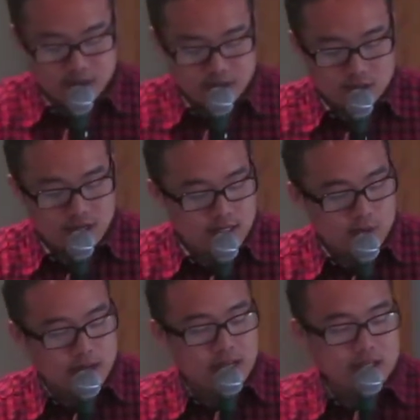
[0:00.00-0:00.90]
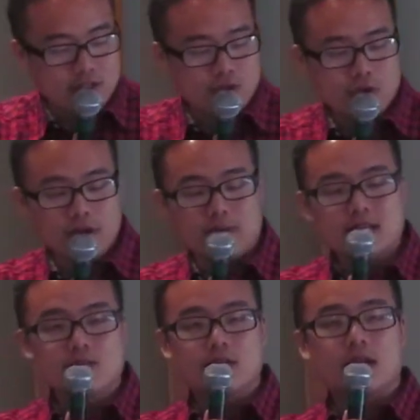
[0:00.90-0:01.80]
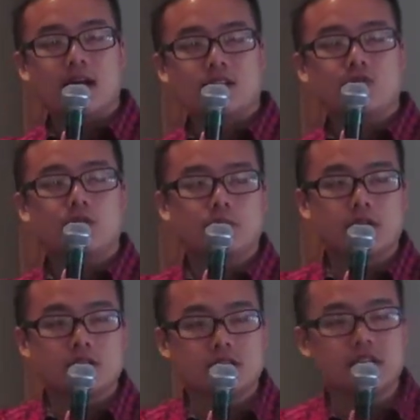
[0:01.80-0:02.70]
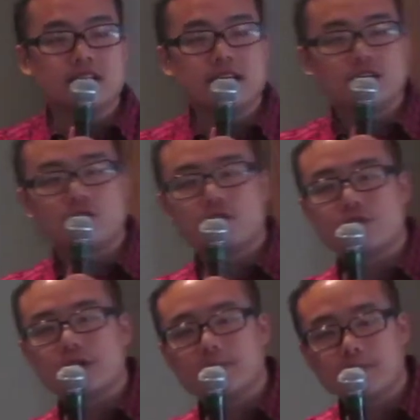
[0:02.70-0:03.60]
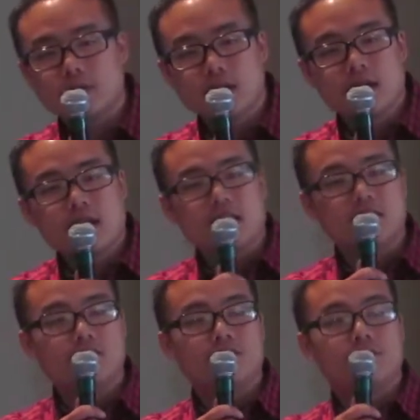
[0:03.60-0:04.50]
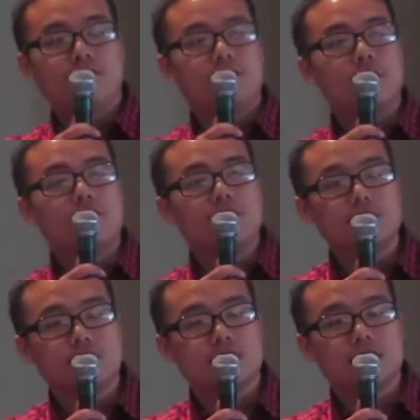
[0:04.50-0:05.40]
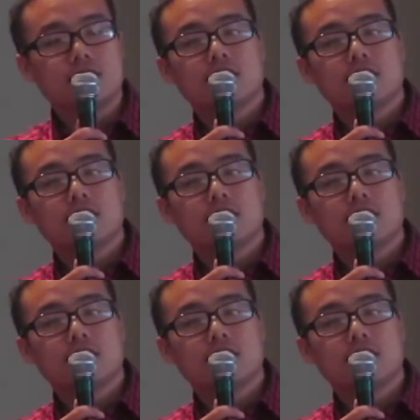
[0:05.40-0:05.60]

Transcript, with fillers: So that's what his dream, that's what God's dream is. Because he takes your dream and he fulfills it.